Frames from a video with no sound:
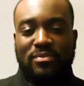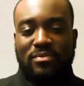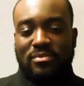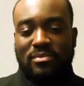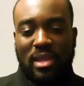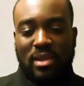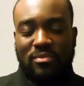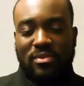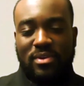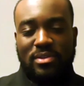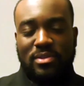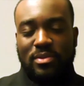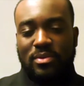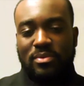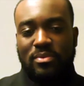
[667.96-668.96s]
like run
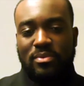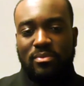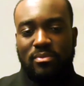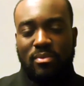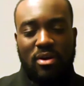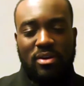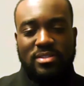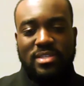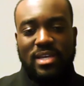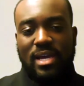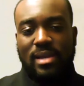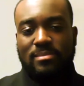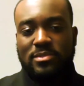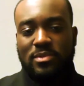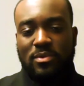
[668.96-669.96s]
into hard
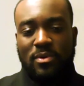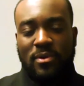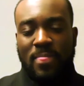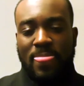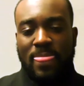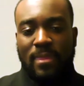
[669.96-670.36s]
times, or